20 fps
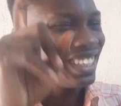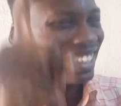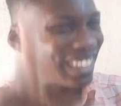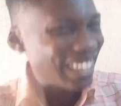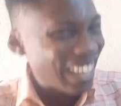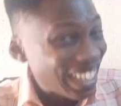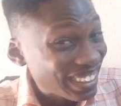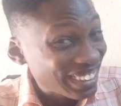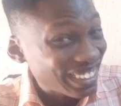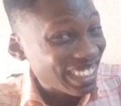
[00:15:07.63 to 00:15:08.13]

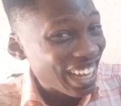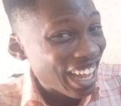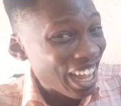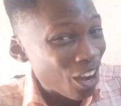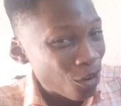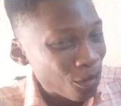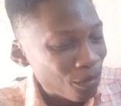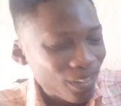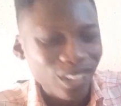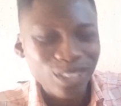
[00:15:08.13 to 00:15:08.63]
That's the
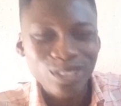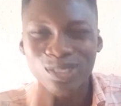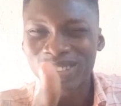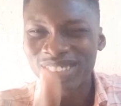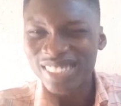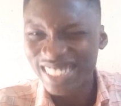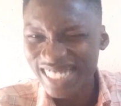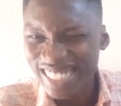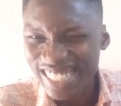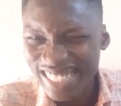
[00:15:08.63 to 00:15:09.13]
alpha. So
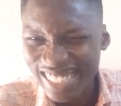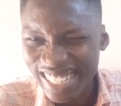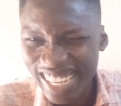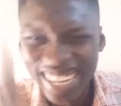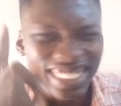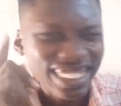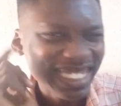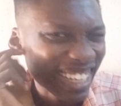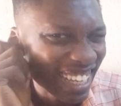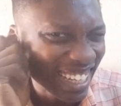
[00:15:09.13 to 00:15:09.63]
sit
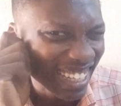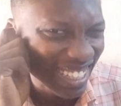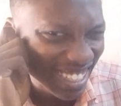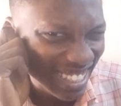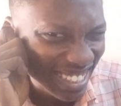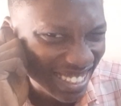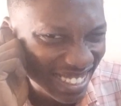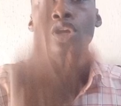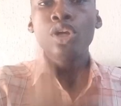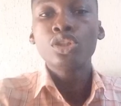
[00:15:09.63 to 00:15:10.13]
tight and
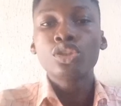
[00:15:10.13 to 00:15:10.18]
listen.